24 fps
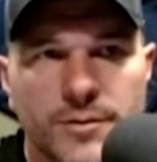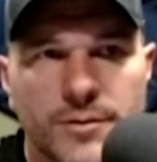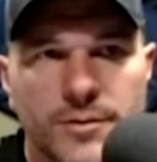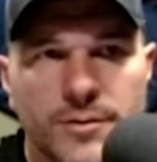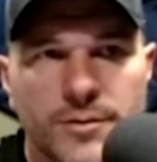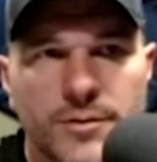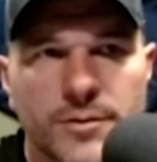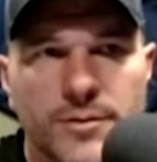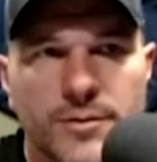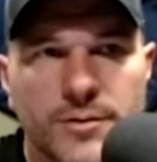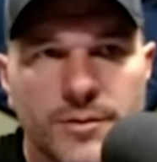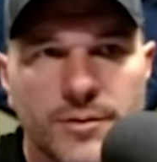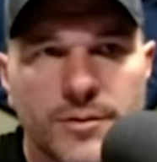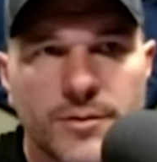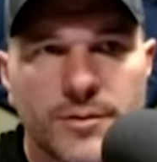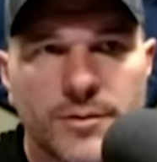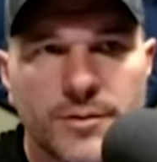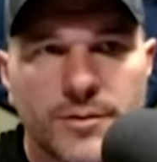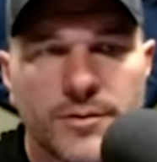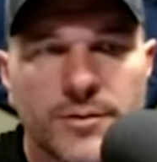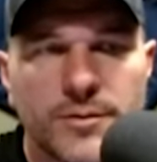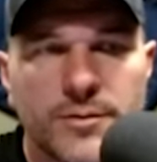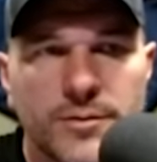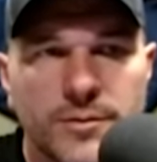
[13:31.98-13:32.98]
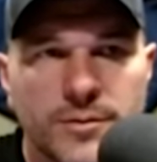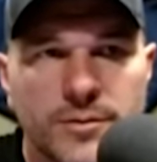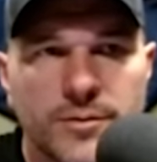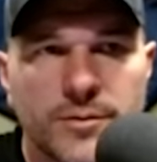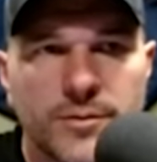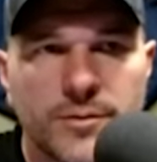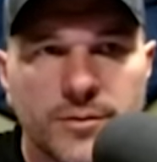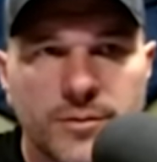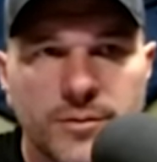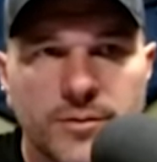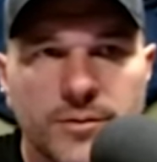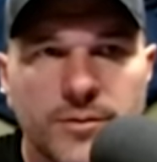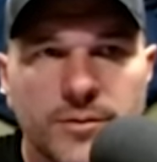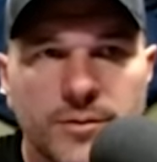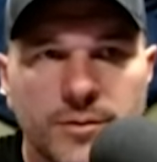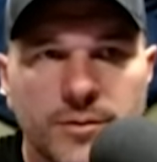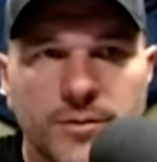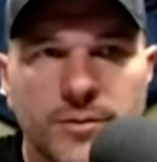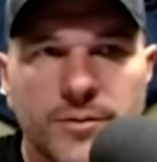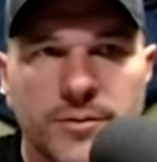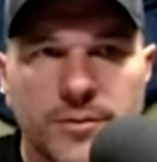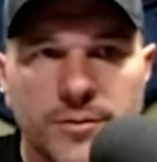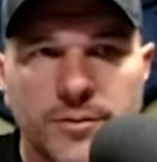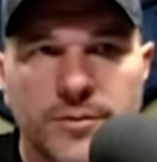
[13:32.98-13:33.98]

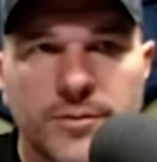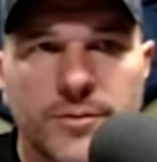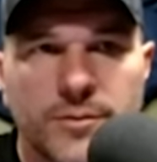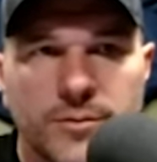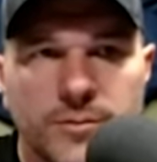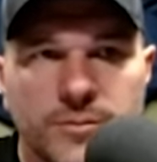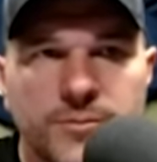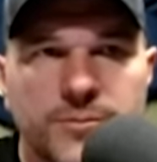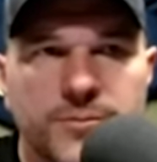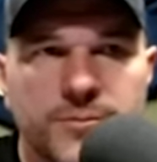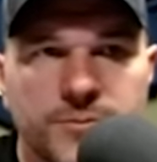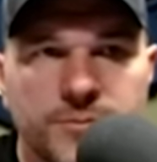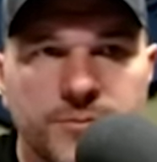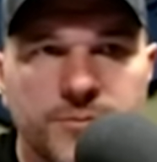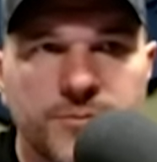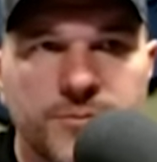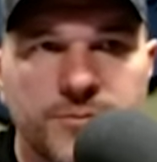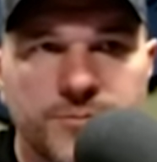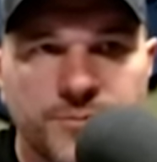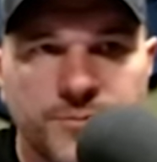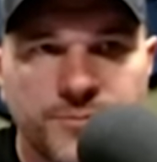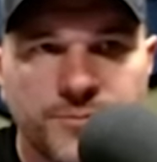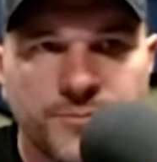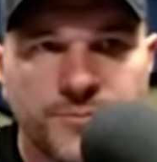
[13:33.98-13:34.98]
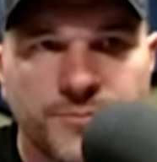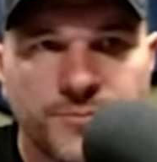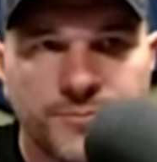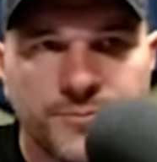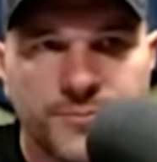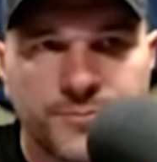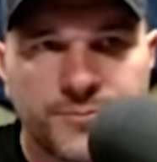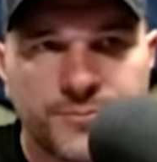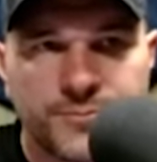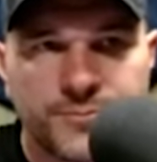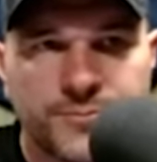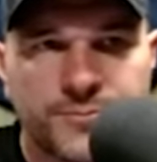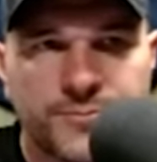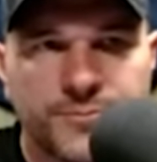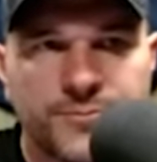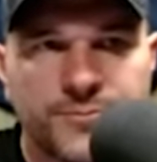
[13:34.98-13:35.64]
The person shown says nothing.